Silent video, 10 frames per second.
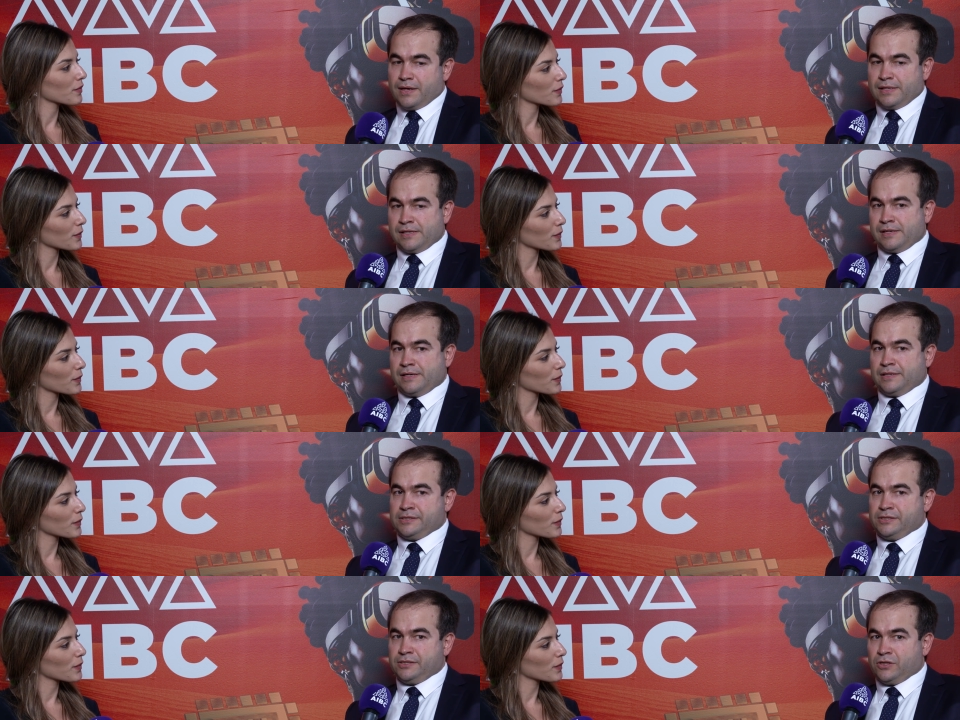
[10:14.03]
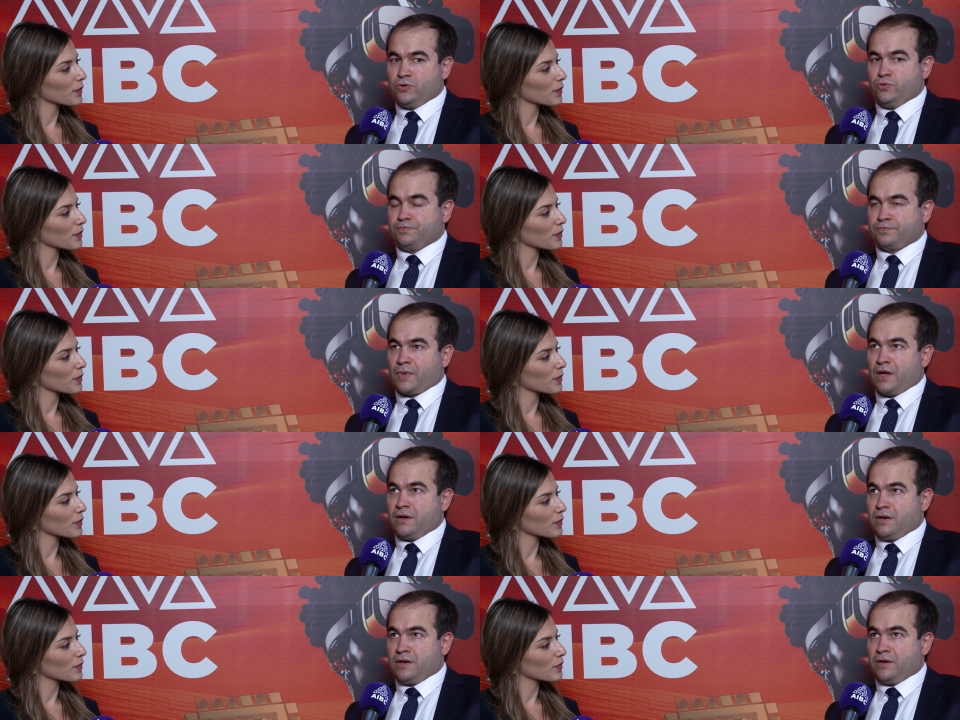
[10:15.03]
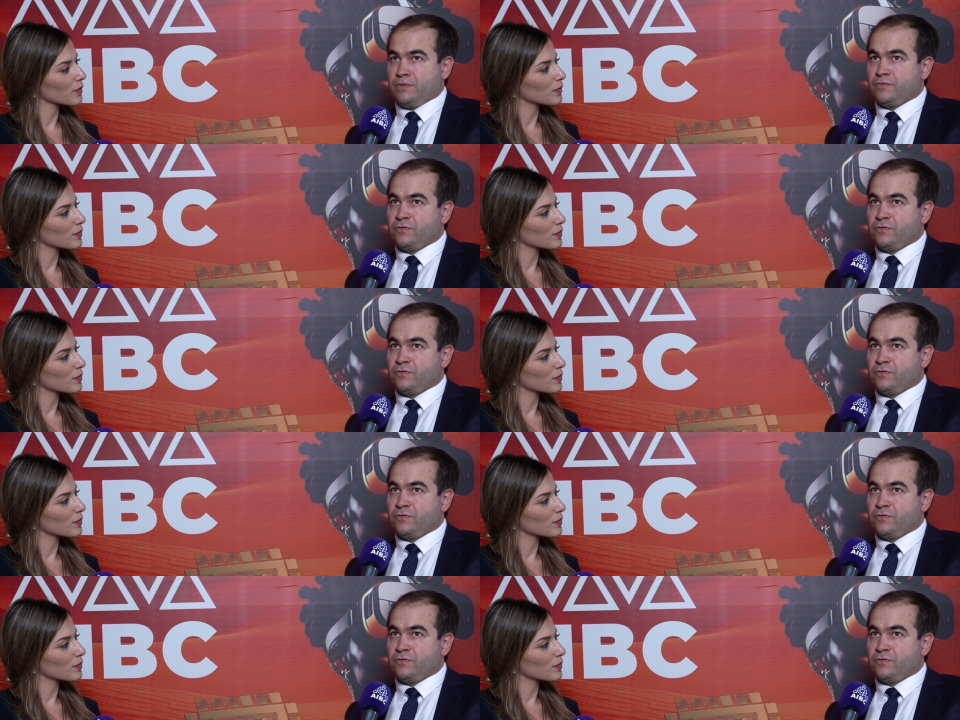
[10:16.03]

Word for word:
Speaker 1: Uh, so, uh,